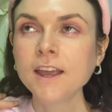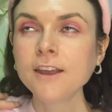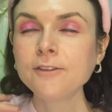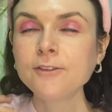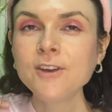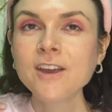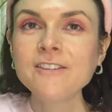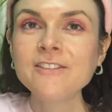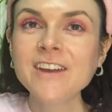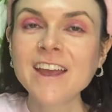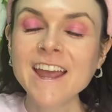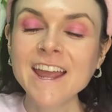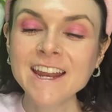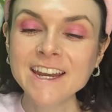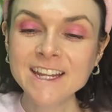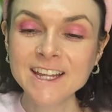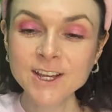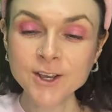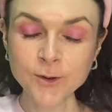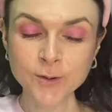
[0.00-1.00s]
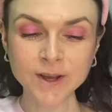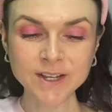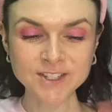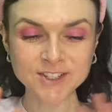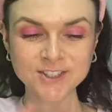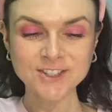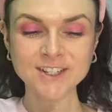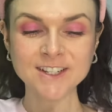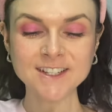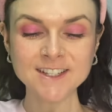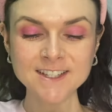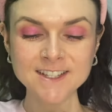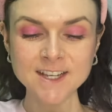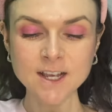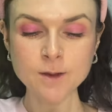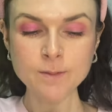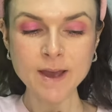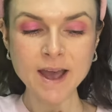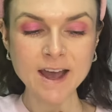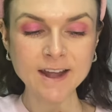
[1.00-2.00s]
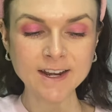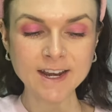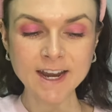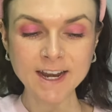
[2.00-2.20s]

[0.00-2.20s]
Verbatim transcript: If you have any questions about